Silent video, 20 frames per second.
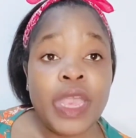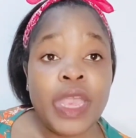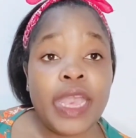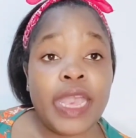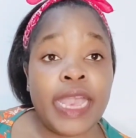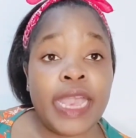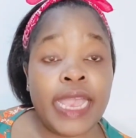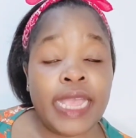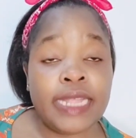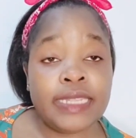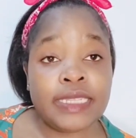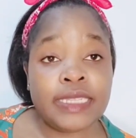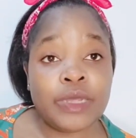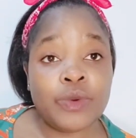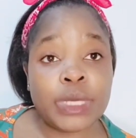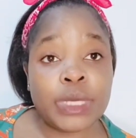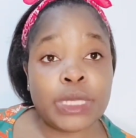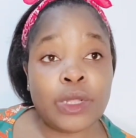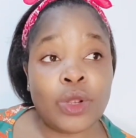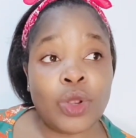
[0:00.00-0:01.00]
And there
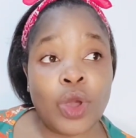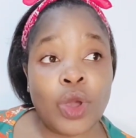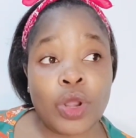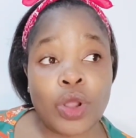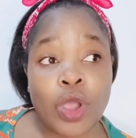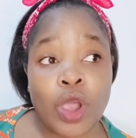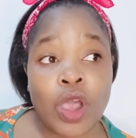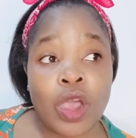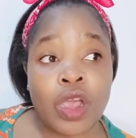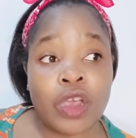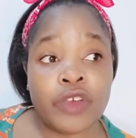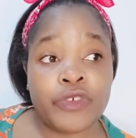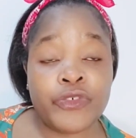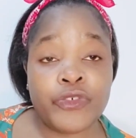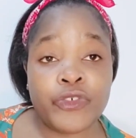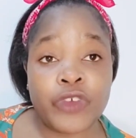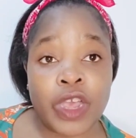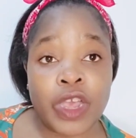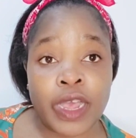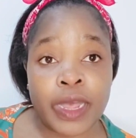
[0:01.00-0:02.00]
was a lot
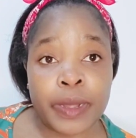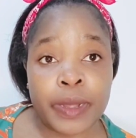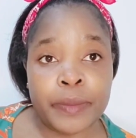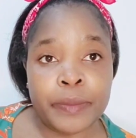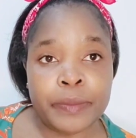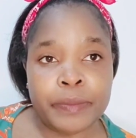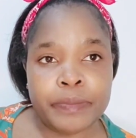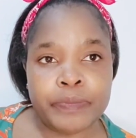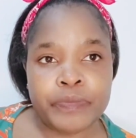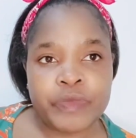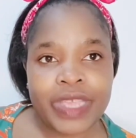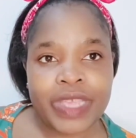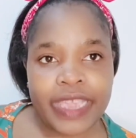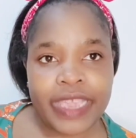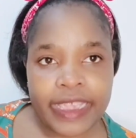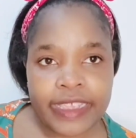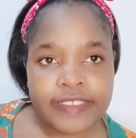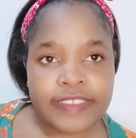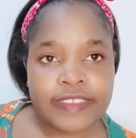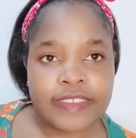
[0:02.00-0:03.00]
of
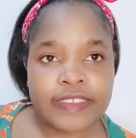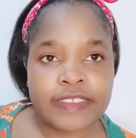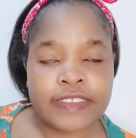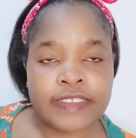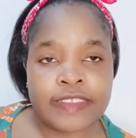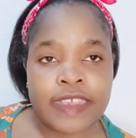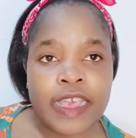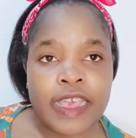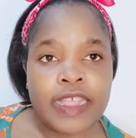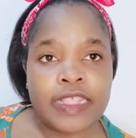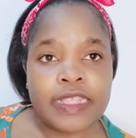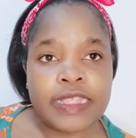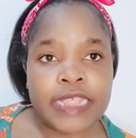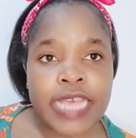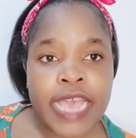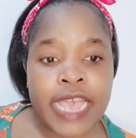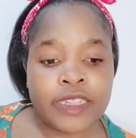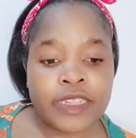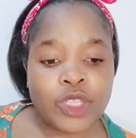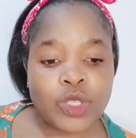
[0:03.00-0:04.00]
cases
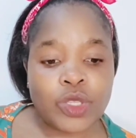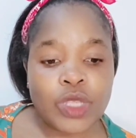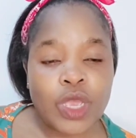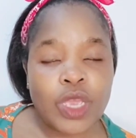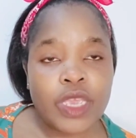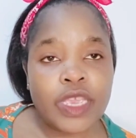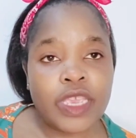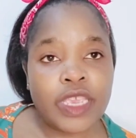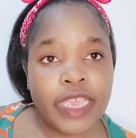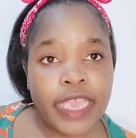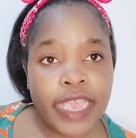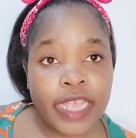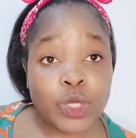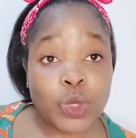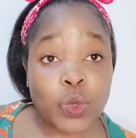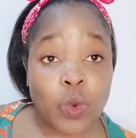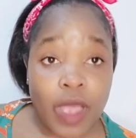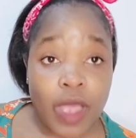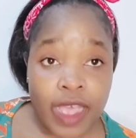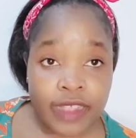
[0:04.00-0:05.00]
that he had
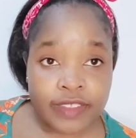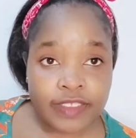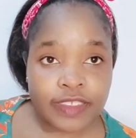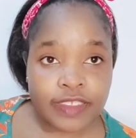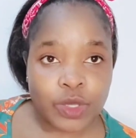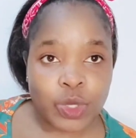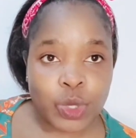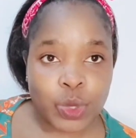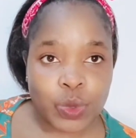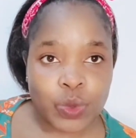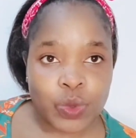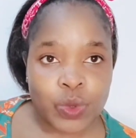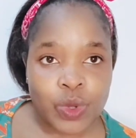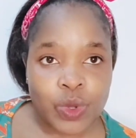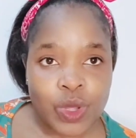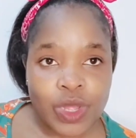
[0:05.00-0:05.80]
to answer to.